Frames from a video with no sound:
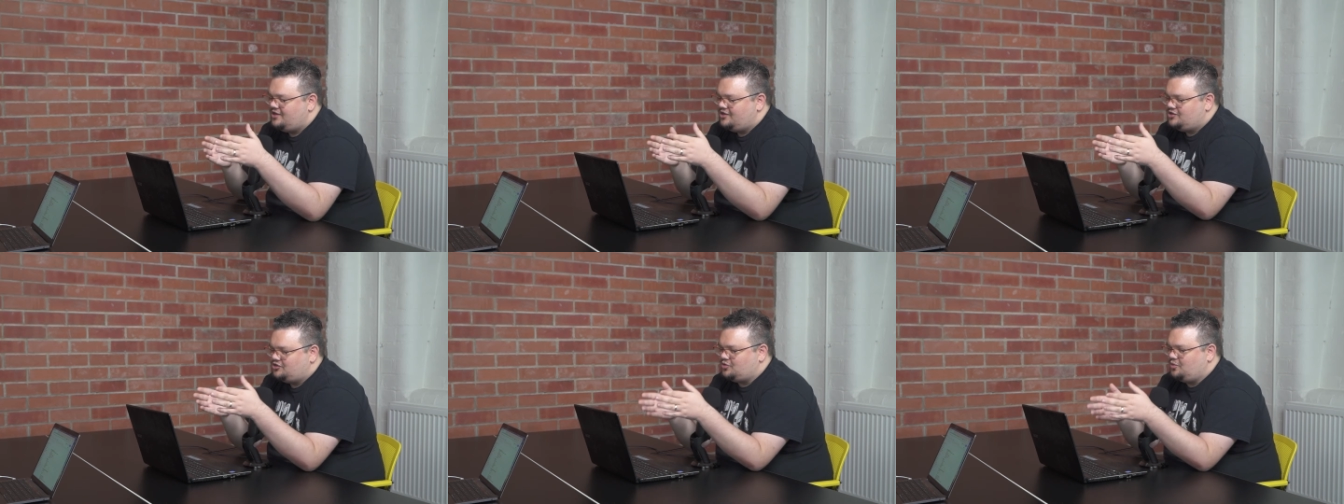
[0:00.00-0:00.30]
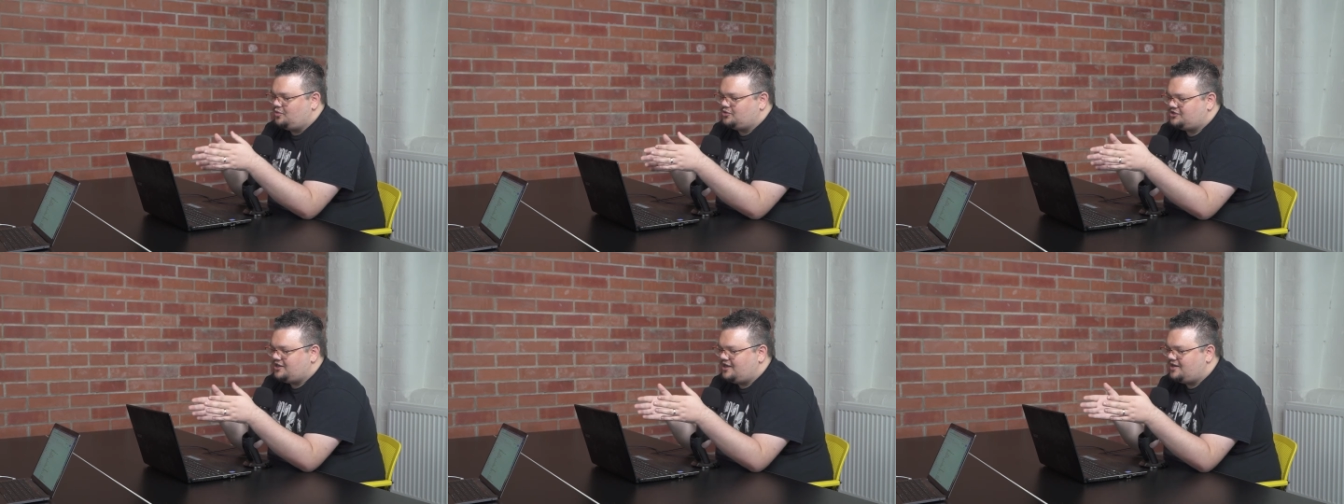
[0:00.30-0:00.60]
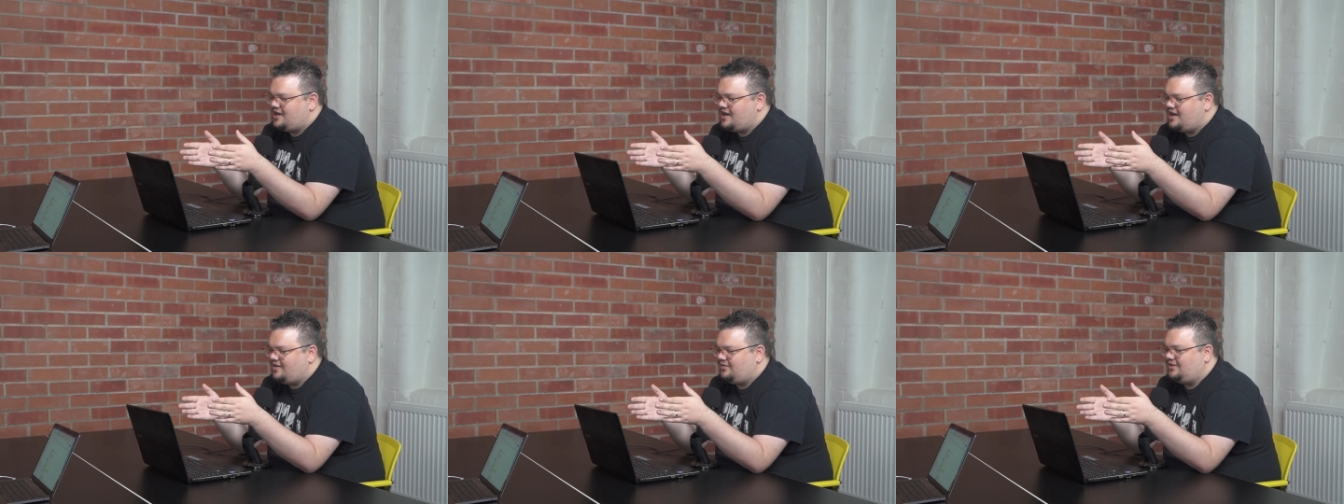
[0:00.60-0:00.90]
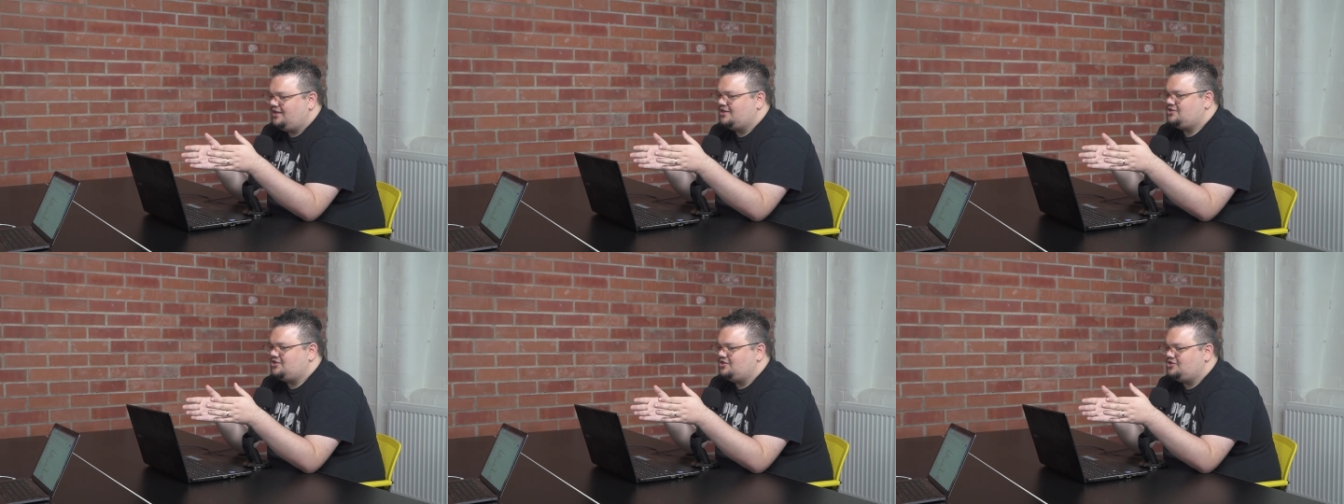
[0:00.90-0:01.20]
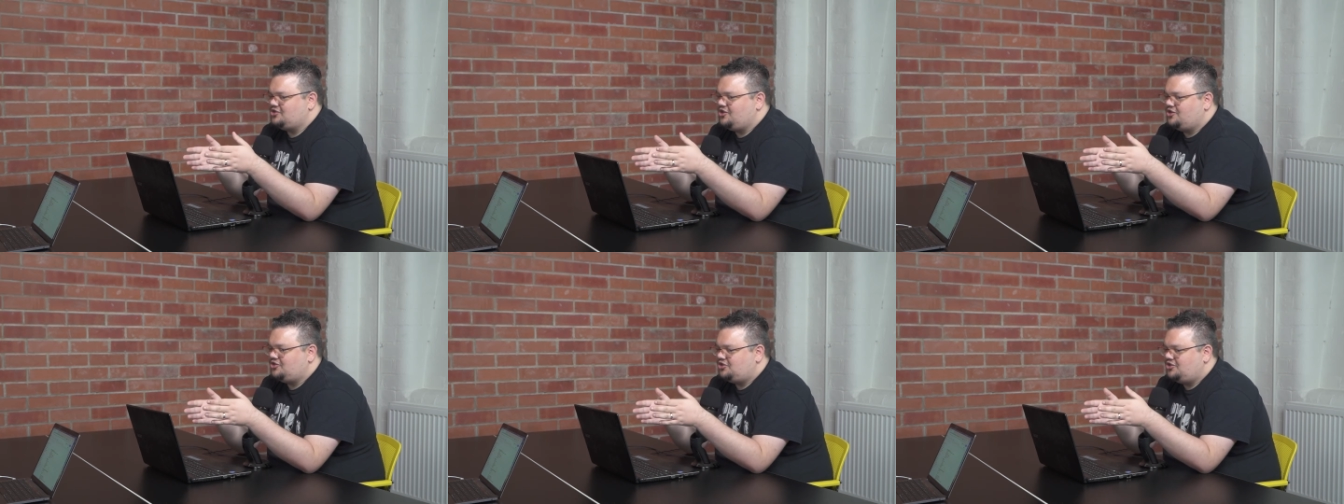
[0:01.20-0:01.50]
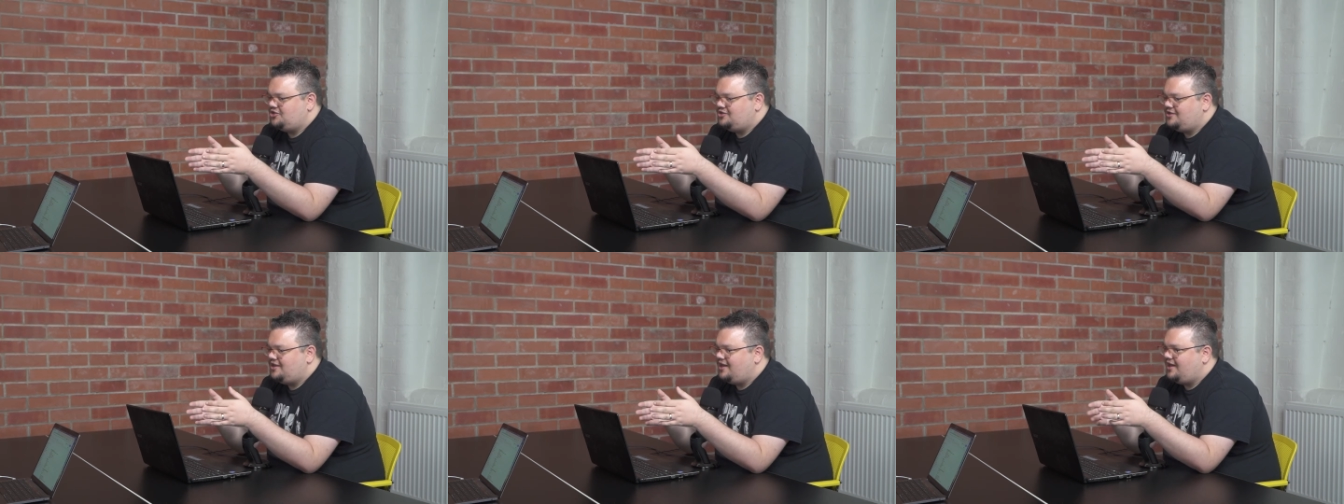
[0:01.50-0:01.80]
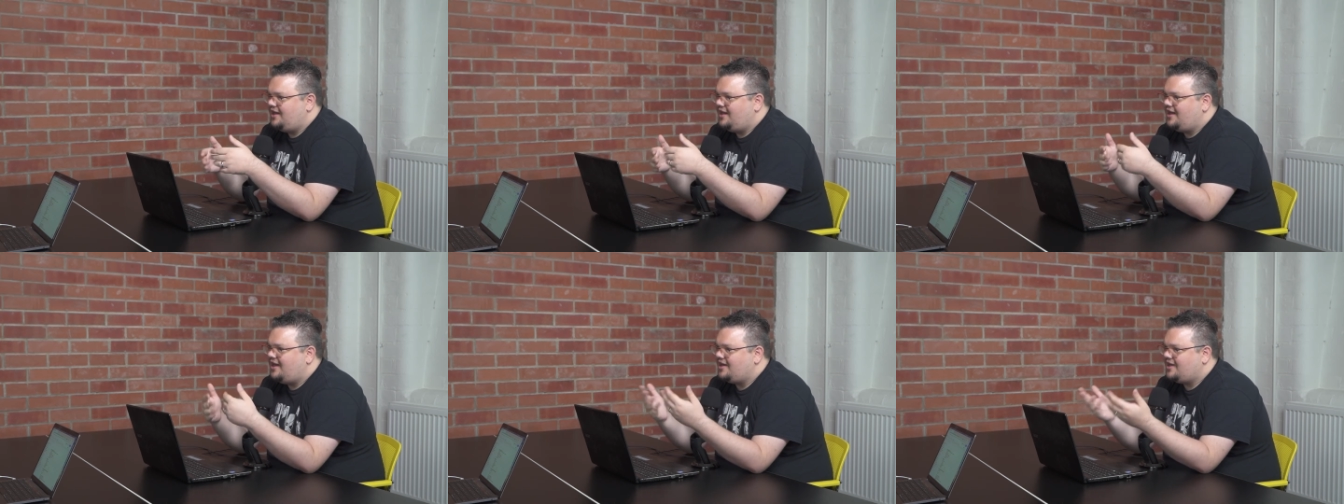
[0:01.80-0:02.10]
So we're sitting having this discussion,
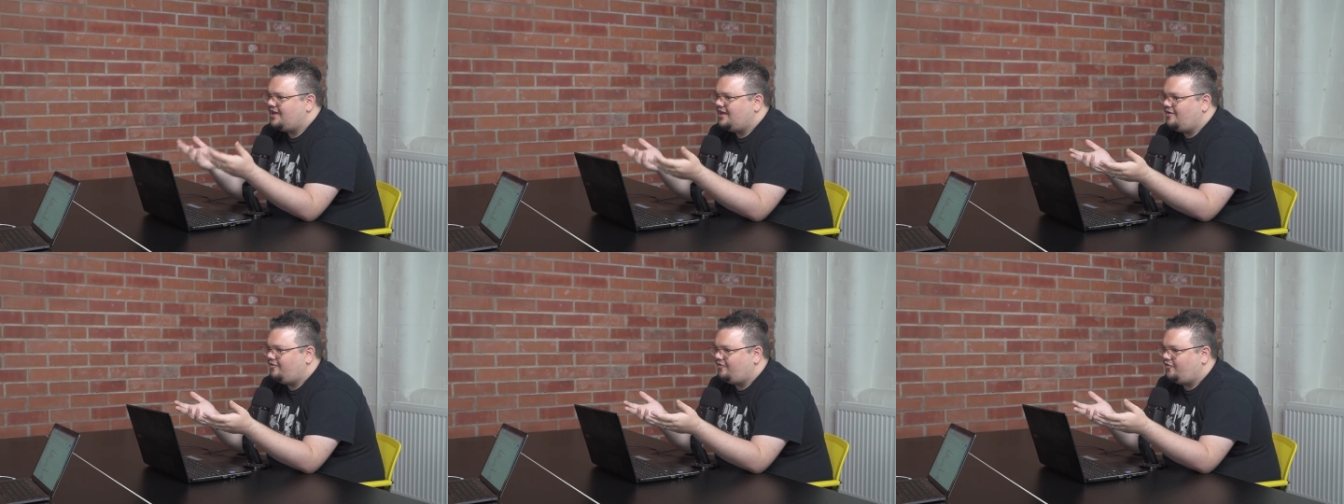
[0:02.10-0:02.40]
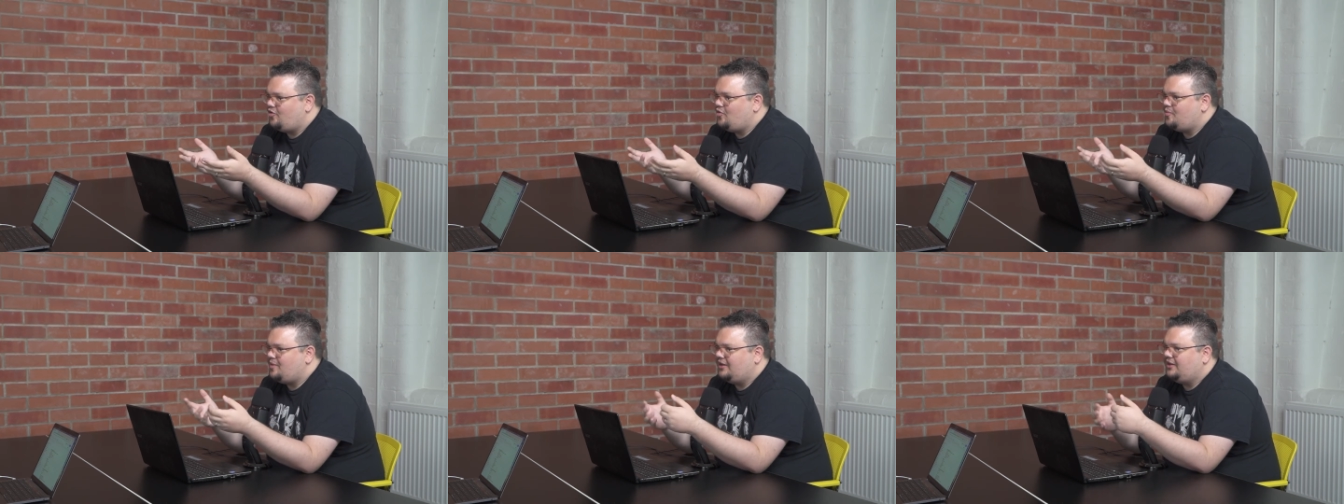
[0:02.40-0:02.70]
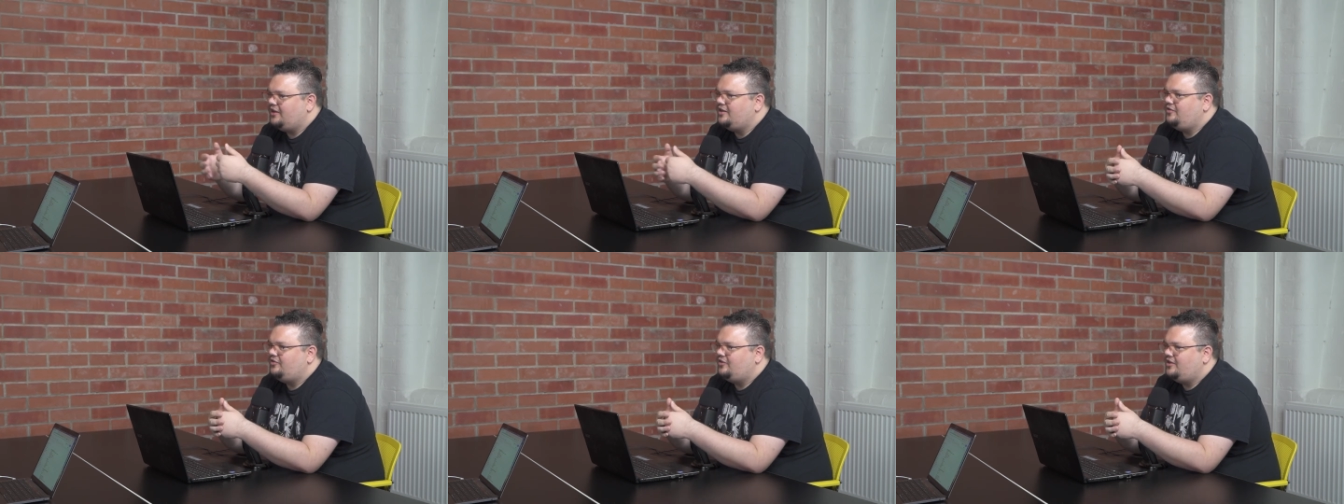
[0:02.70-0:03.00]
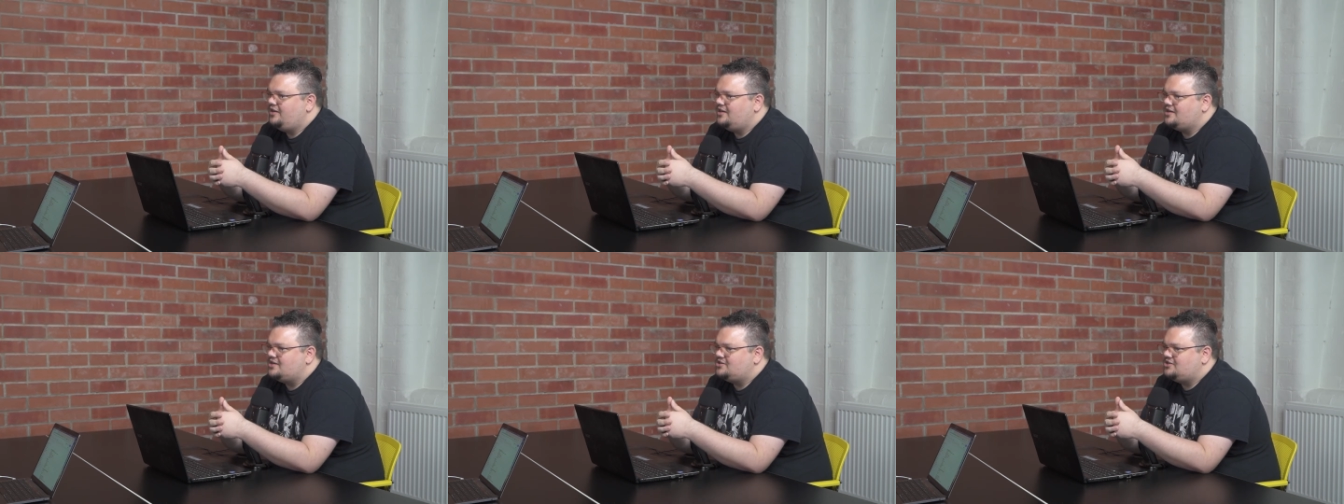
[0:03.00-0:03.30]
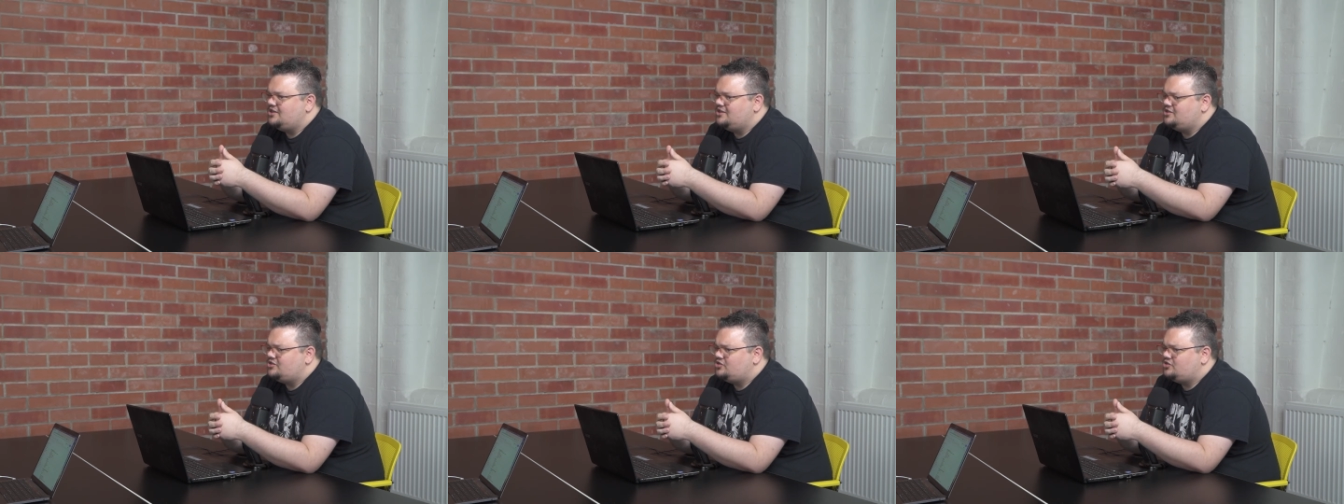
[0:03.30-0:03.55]
and then I kind of throw my lifeline and say,